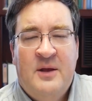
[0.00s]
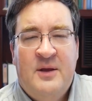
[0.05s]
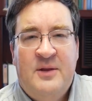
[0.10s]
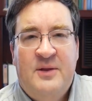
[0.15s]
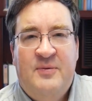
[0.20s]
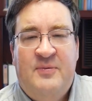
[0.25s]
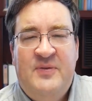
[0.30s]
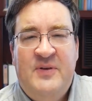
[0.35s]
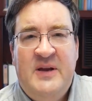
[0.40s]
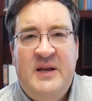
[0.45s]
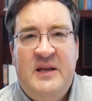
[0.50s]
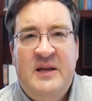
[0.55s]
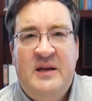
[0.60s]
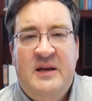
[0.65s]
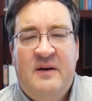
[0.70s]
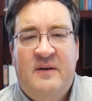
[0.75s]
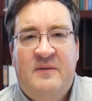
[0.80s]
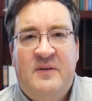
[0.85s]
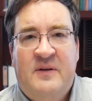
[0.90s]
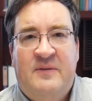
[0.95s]
The feeding
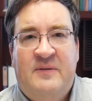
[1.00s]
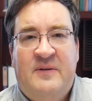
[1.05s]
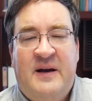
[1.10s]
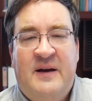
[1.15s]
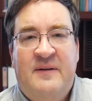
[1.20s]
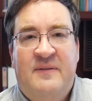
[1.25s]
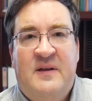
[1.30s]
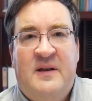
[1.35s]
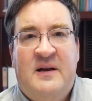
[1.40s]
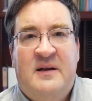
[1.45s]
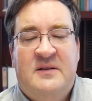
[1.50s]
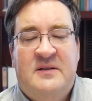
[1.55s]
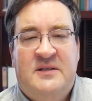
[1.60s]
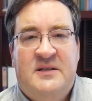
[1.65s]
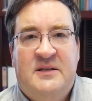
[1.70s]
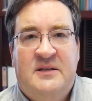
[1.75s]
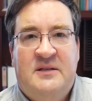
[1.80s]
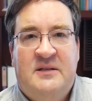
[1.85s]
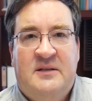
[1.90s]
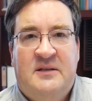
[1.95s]
of the
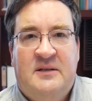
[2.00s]
5,000